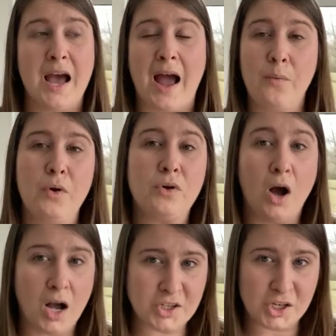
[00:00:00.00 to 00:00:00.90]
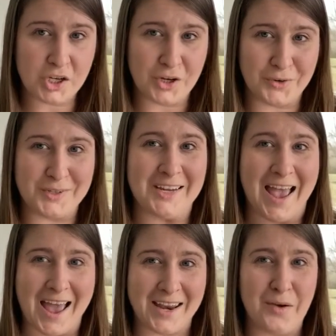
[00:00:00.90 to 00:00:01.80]
I will caution you
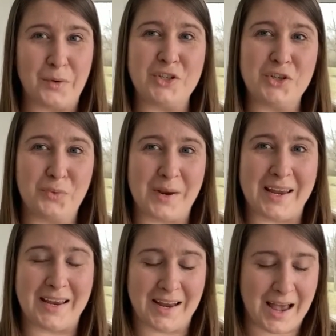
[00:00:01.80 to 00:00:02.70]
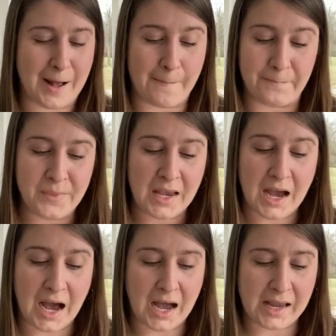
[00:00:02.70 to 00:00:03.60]
to edit what you read.
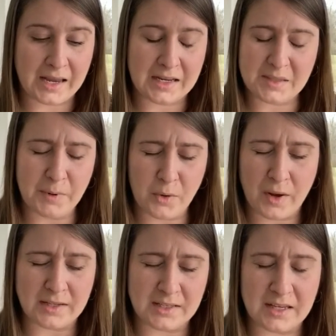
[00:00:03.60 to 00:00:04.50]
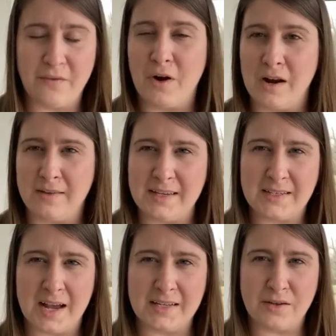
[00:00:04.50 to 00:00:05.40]
It's been a while since I've read on these
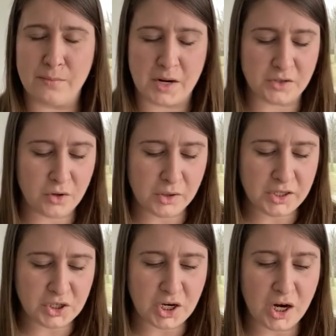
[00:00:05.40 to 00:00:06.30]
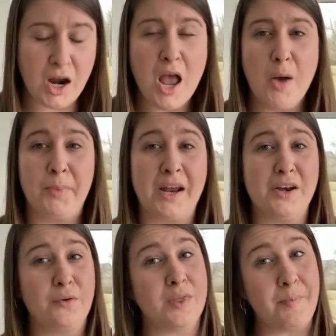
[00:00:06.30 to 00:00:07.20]
guys, so I'm not totally sure, but I
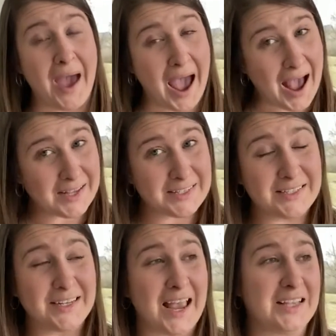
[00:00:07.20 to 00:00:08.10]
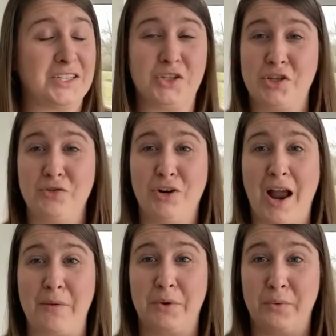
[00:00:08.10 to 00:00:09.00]
know in the past, as a tutor,
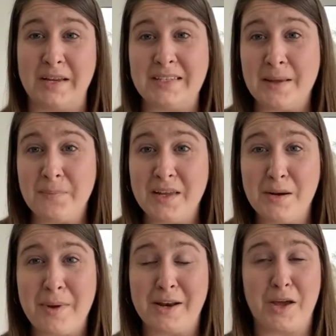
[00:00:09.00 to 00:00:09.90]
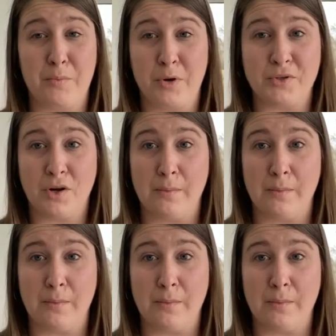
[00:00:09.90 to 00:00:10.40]
I would read something about a composer.